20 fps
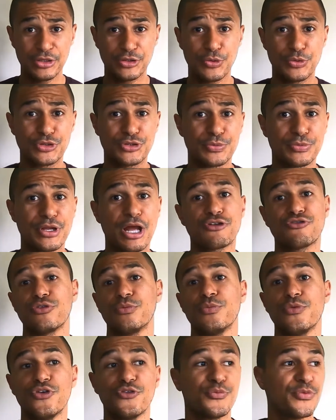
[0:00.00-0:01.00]
doing some
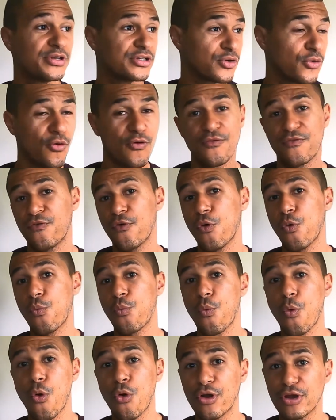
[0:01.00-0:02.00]
natural movement, going for a
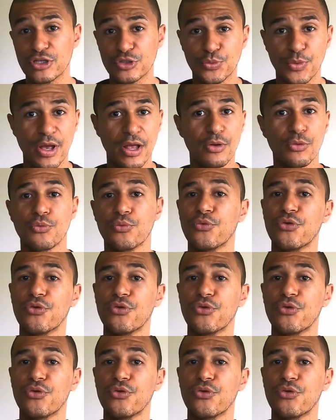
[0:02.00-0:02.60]
walk as well,